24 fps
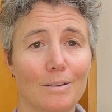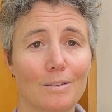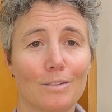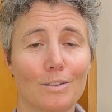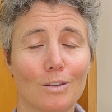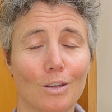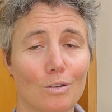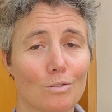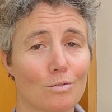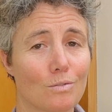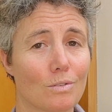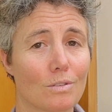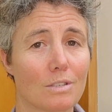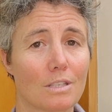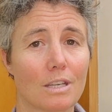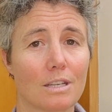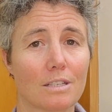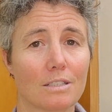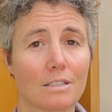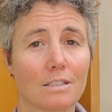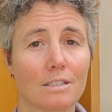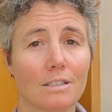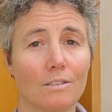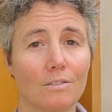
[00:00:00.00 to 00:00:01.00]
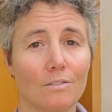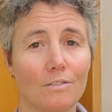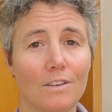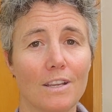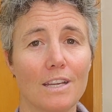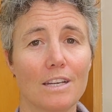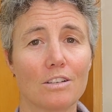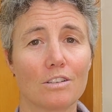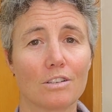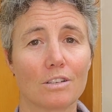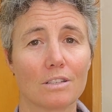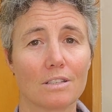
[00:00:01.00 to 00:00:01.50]
Those resistant
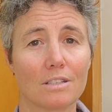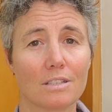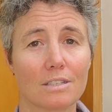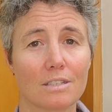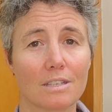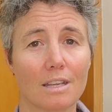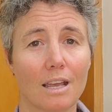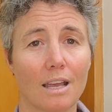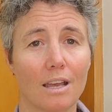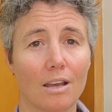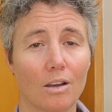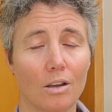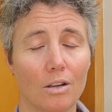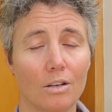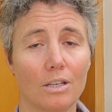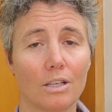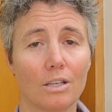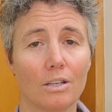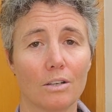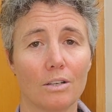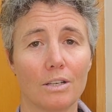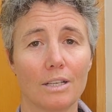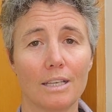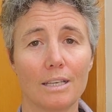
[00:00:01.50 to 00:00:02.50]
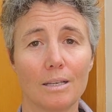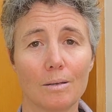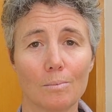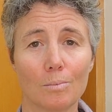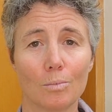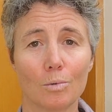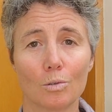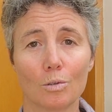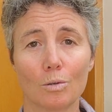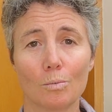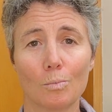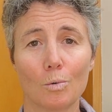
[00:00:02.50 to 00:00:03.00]
infections are only going to get
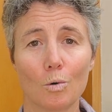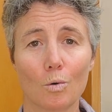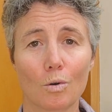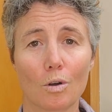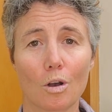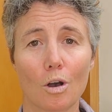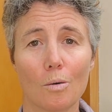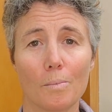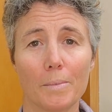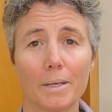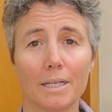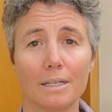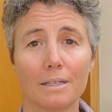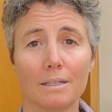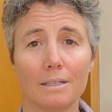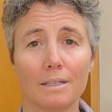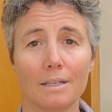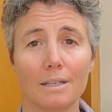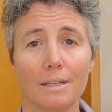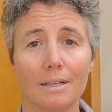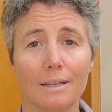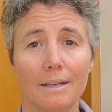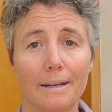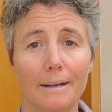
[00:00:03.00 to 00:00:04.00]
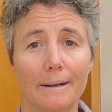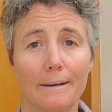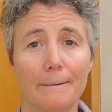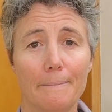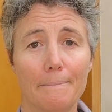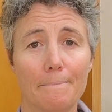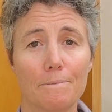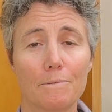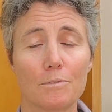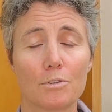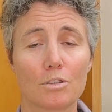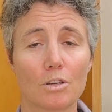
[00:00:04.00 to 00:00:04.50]
more and more common.
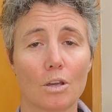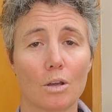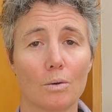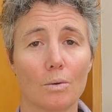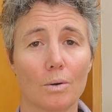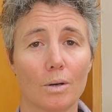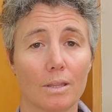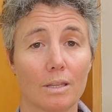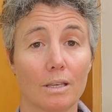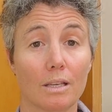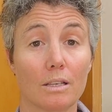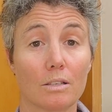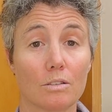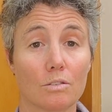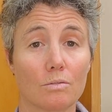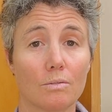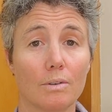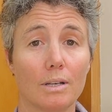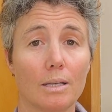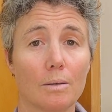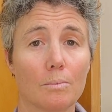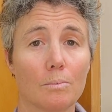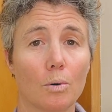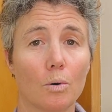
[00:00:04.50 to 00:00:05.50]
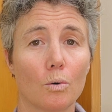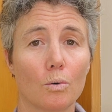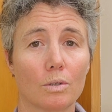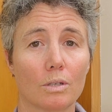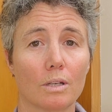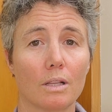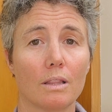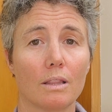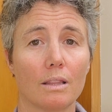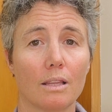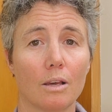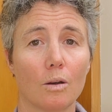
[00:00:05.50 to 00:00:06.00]
So I think it's really
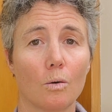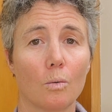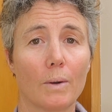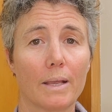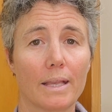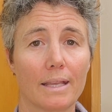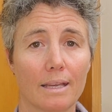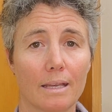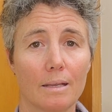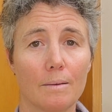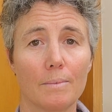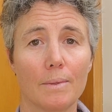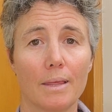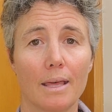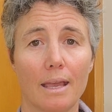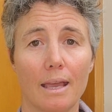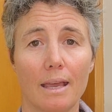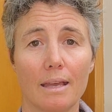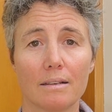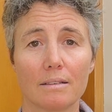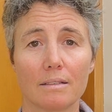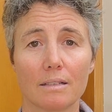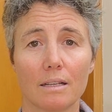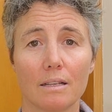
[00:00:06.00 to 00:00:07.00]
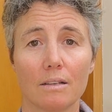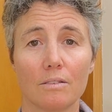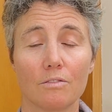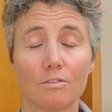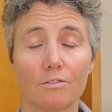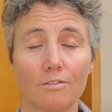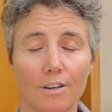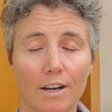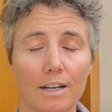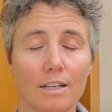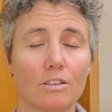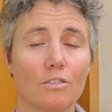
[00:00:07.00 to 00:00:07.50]
important that we keep that at
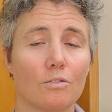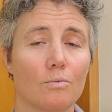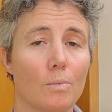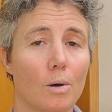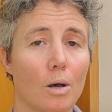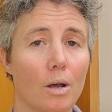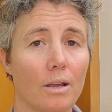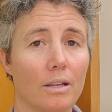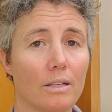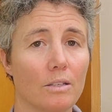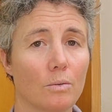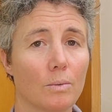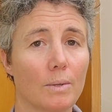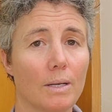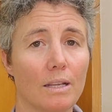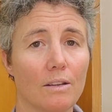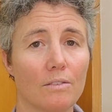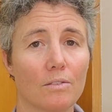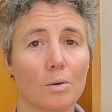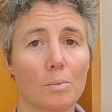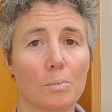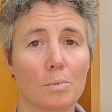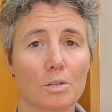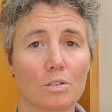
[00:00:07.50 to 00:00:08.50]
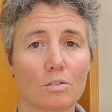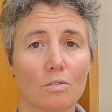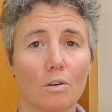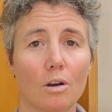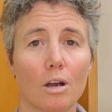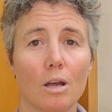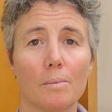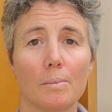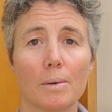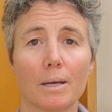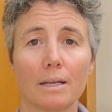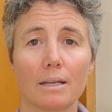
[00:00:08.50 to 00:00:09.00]
front of mind whenever
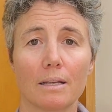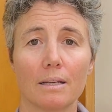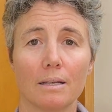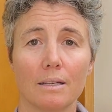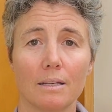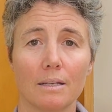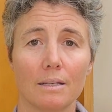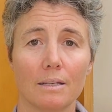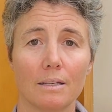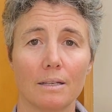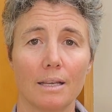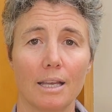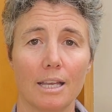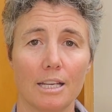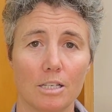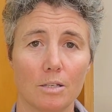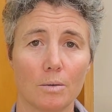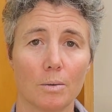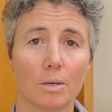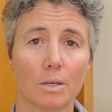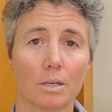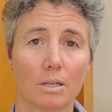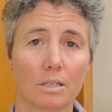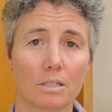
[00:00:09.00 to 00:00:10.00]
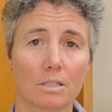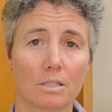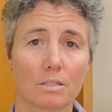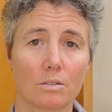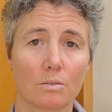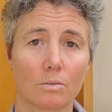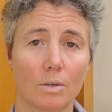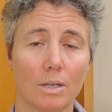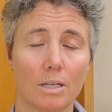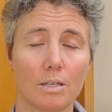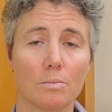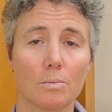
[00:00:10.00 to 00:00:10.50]
prescribing antibiotics
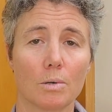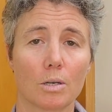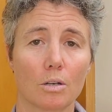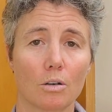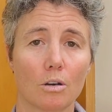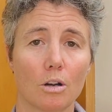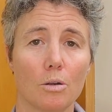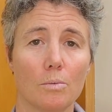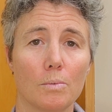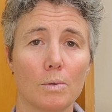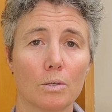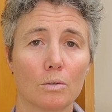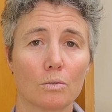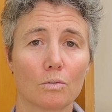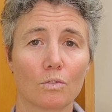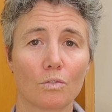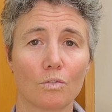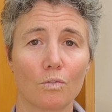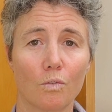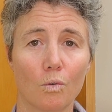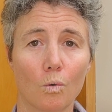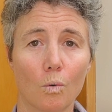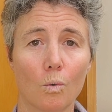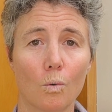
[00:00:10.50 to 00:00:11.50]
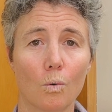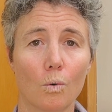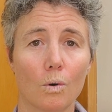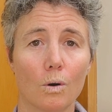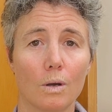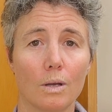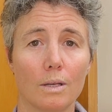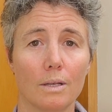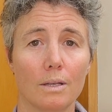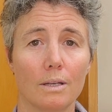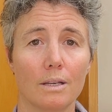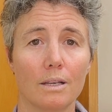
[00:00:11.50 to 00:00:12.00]
or antimicrobials for
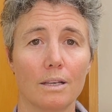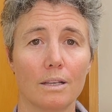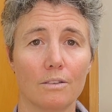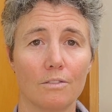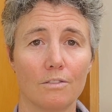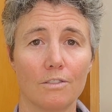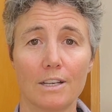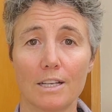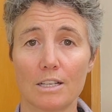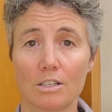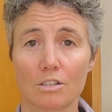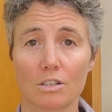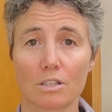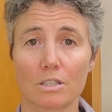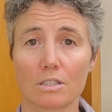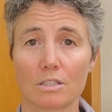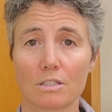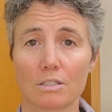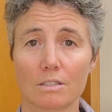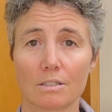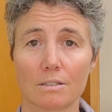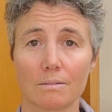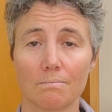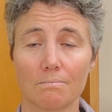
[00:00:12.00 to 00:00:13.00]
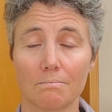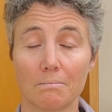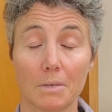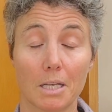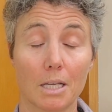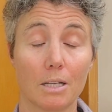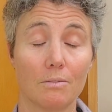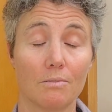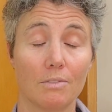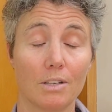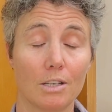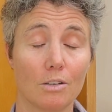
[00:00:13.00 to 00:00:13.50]
infections
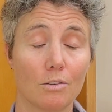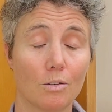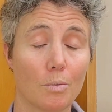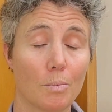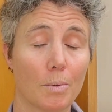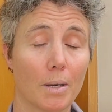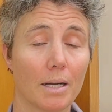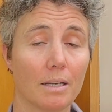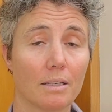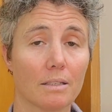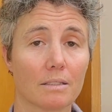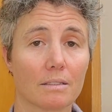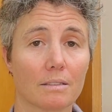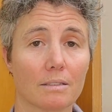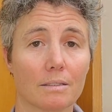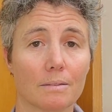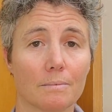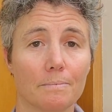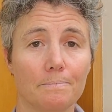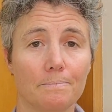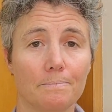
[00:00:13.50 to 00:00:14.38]
in veterinary practice.